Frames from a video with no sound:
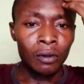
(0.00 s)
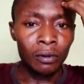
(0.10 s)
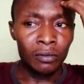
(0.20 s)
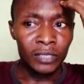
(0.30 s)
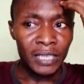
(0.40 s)

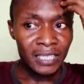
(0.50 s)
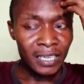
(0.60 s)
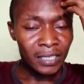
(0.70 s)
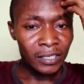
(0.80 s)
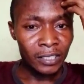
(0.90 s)
Colonial
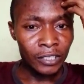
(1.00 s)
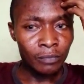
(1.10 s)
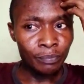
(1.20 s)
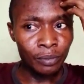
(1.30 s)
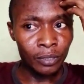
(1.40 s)

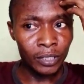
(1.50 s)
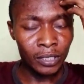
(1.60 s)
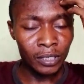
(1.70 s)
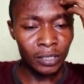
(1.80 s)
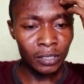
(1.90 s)
taxation
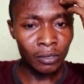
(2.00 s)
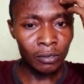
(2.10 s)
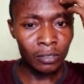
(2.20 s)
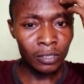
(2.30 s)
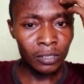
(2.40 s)
policies
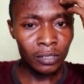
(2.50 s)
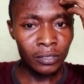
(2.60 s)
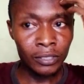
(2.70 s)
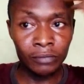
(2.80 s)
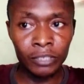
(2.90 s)
caused
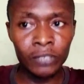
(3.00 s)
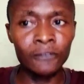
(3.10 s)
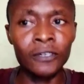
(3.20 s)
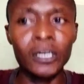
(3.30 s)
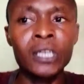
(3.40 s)
a series
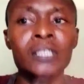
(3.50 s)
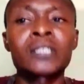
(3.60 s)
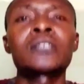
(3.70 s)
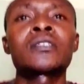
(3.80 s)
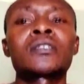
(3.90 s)
of
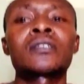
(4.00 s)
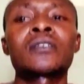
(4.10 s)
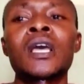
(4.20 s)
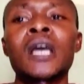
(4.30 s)
crises